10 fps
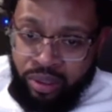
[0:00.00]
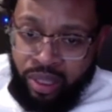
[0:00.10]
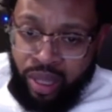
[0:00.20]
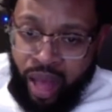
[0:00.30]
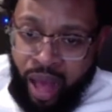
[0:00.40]

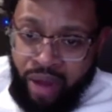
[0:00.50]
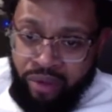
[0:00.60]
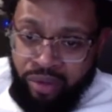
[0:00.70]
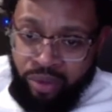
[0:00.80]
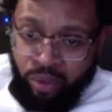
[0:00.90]
out of
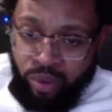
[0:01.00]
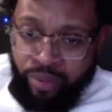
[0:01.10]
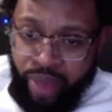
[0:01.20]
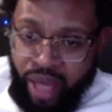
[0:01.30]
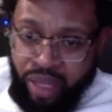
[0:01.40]
it. We're
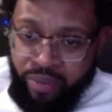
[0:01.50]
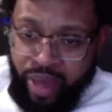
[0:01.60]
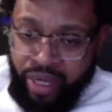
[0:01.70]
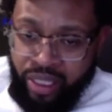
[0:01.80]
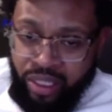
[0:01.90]

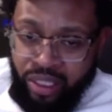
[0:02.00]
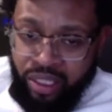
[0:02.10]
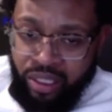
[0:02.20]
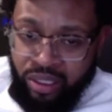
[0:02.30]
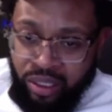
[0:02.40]

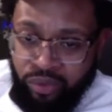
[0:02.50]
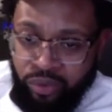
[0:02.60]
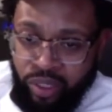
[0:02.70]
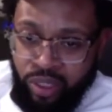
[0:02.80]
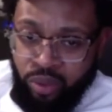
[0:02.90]
mathematically, if
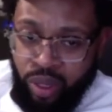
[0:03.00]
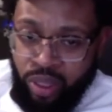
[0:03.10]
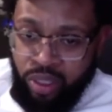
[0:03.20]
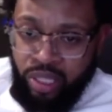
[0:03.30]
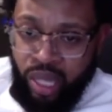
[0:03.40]
we run
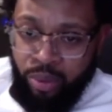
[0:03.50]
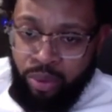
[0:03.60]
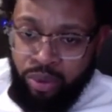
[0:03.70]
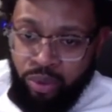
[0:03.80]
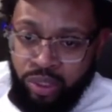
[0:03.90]
the
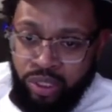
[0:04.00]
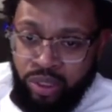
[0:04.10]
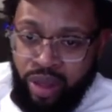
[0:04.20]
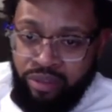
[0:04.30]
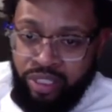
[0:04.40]
table, we still
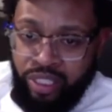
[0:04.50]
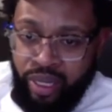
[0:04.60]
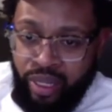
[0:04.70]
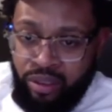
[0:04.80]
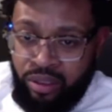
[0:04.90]
have a chance.
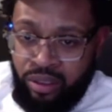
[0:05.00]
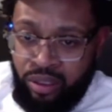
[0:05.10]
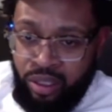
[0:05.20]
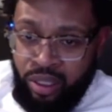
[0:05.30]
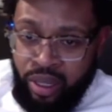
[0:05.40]

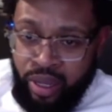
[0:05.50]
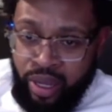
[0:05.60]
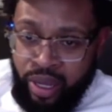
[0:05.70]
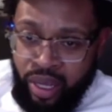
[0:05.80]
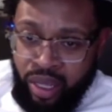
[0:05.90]

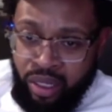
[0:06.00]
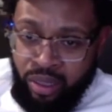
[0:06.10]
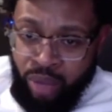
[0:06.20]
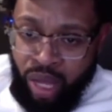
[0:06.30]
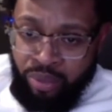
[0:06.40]
And in
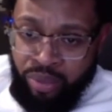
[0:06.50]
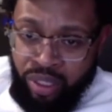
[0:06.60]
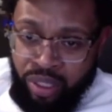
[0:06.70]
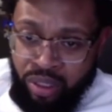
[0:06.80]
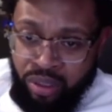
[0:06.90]
my
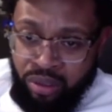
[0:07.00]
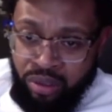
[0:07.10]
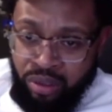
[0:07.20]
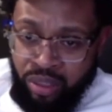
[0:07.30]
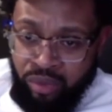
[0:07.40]
opinion,
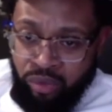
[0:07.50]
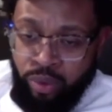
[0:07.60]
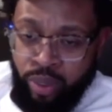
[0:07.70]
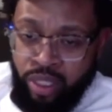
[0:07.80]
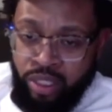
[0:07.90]
if we
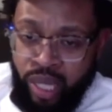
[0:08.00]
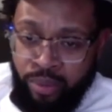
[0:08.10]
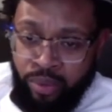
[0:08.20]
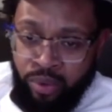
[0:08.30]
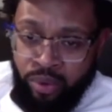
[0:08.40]
run the
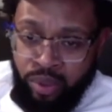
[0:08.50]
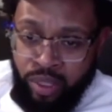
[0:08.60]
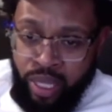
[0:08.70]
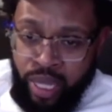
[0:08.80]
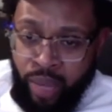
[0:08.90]
table
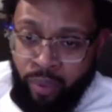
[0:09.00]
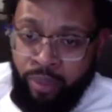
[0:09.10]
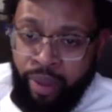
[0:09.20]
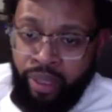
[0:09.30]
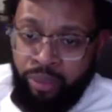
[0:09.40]
and we
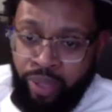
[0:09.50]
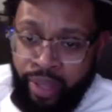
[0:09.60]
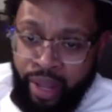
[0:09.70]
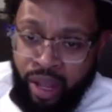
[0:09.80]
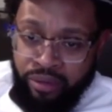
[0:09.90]
make the
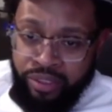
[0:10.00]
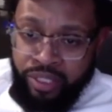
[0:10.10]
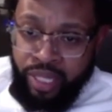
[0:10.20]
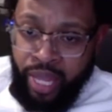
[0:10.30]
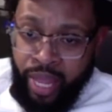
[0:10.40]
playoffs
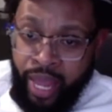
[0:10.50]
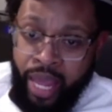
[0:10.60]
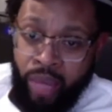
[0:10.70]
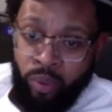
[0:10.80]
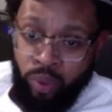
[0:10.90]

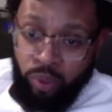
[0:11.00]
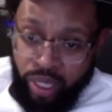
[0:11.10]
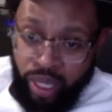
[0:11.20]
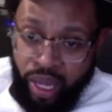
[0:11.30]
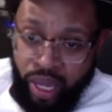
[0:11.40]
and we win a
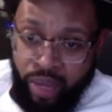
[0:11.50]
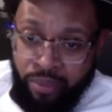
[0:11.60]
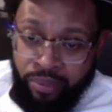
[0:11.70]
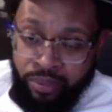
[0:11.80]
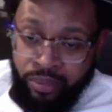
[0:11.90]
game,
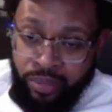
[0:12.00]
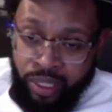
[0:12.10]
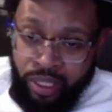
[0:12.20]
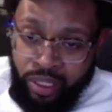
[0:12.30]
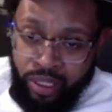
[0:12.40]

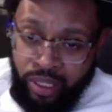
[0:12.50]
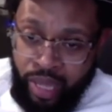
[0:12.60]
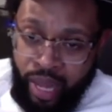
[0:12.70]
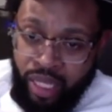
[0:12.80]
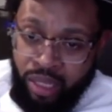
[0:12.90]
you got
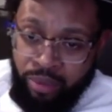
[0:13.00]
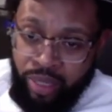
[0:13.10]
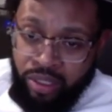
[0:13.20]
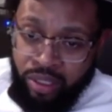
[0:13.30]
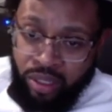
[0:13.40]
to keep him as
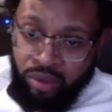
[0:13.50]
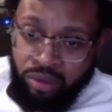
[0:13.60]
a coach,